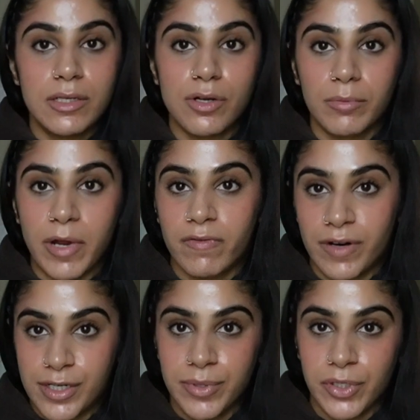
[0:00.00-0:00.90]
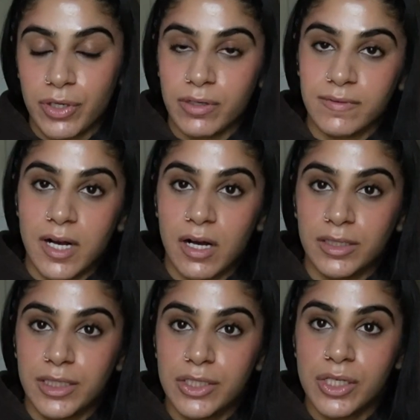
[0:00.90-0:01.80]
during my freshman year of
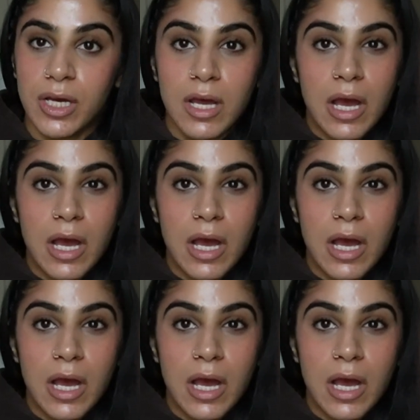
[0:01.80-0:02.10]
college.